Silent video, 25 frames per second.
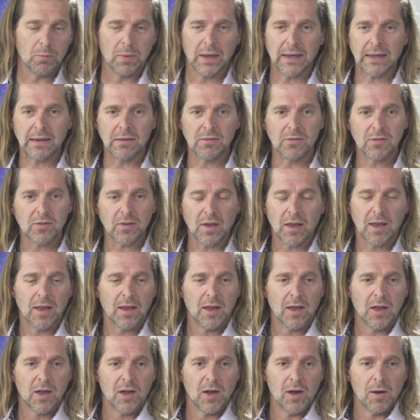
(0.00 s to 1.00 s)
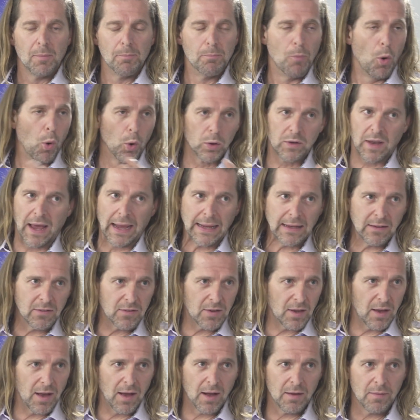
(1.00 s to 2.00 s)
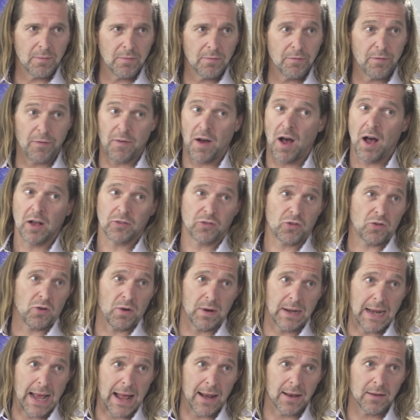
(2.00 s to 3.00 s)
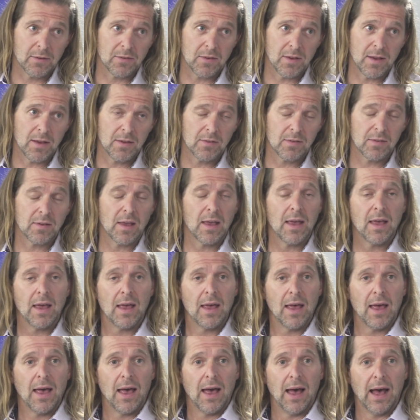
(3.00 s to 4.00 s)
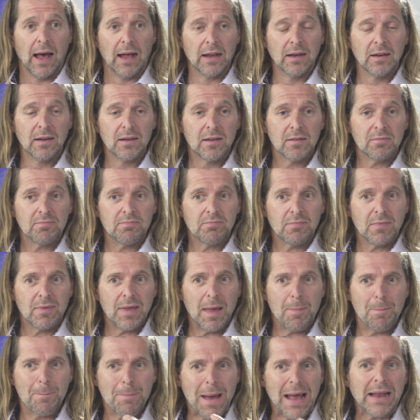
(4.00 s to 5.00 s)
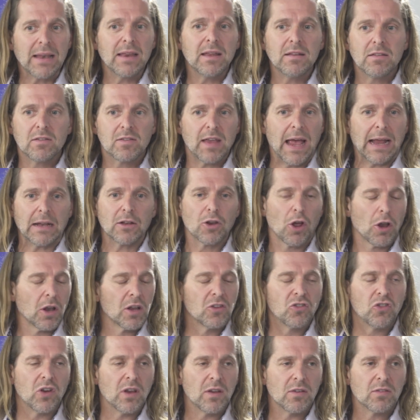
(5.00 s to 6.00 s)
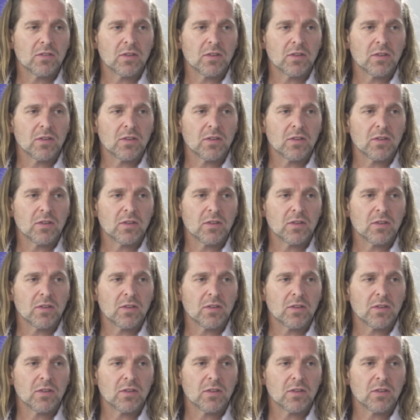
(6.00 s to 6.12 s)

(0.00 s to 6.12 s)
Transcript: means more data, faster analysis, and embedded technologies